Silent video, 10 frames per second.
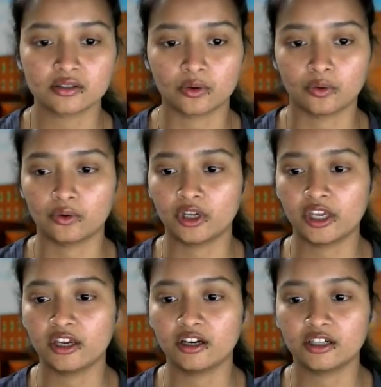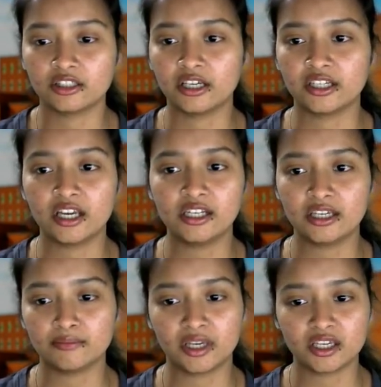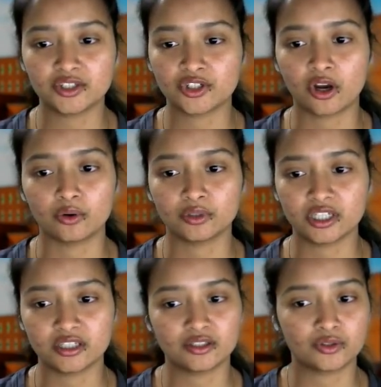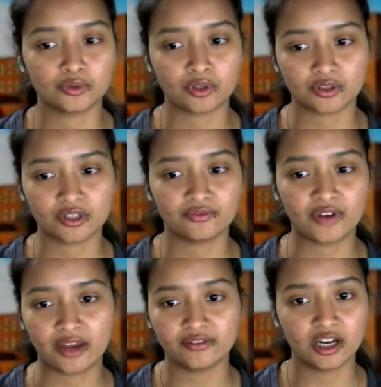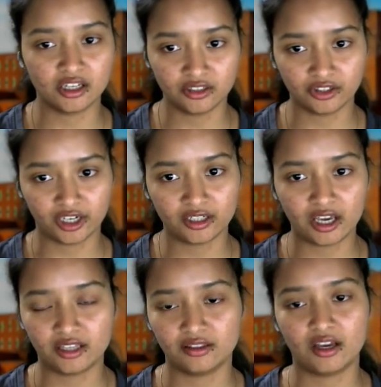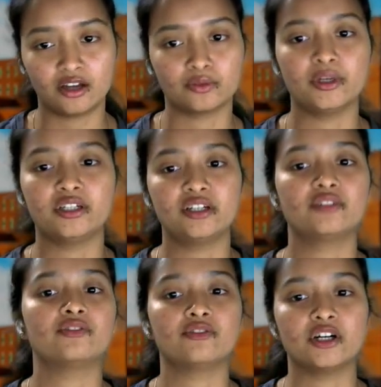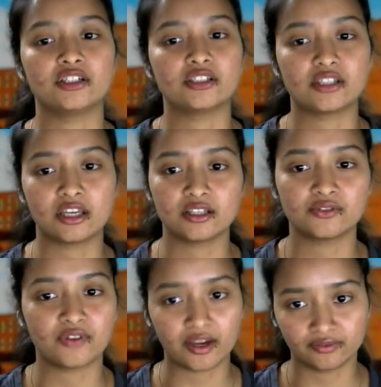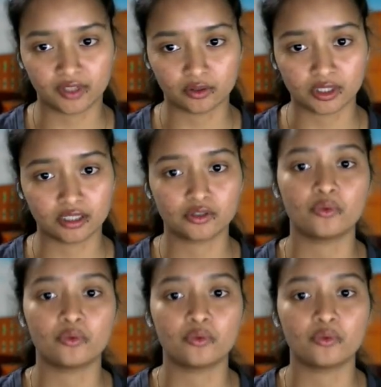so here the real image count is 2,500 and the augmented ones is 5,000.